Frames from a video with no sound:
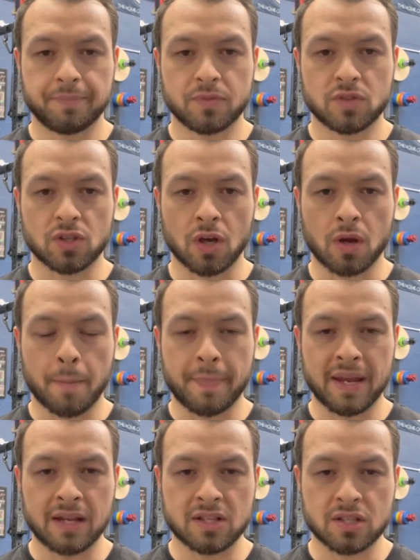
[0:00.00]
So
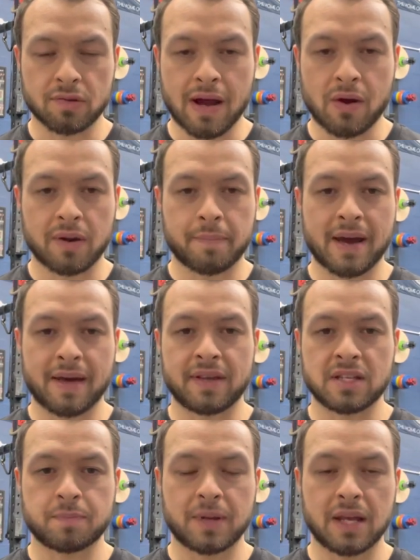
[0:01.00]
being surrounded by
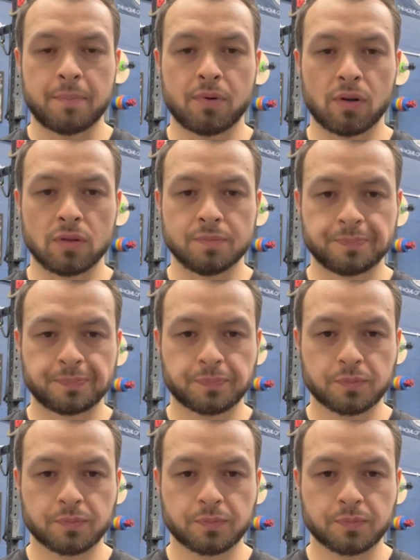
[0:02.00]
these people